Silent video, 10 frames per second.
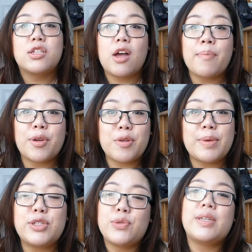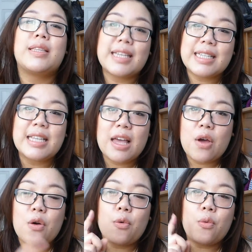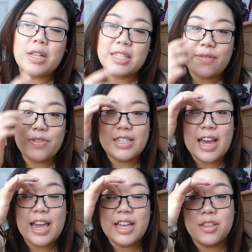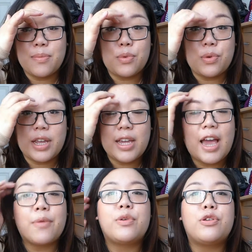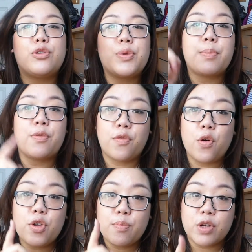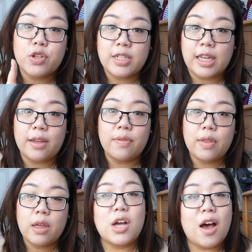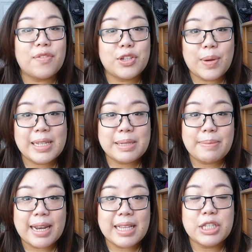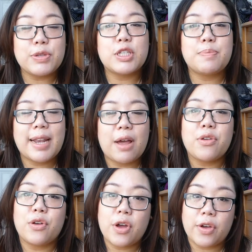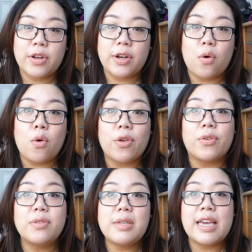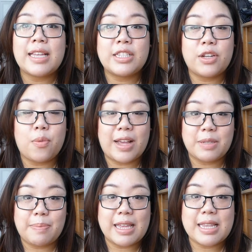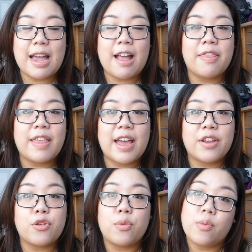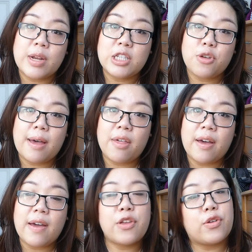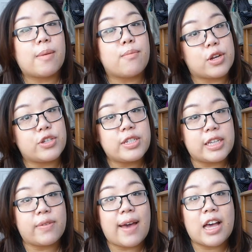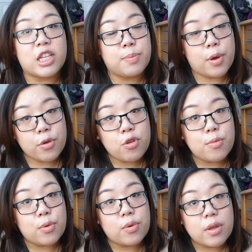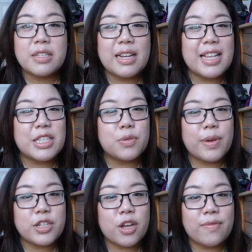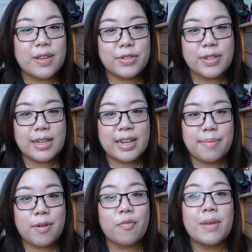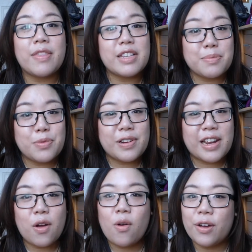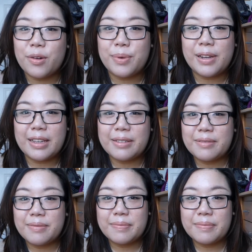So I'm going to be doing this once every day in the morning, and you do it before you brush your teeth. So after 20 minutes, you'll spit out your coconut oil into the waste bin, and then you will rinse your mouth out and you can brush your teeth as per normal. So let's switch over to the clip of me this morning oil pulling.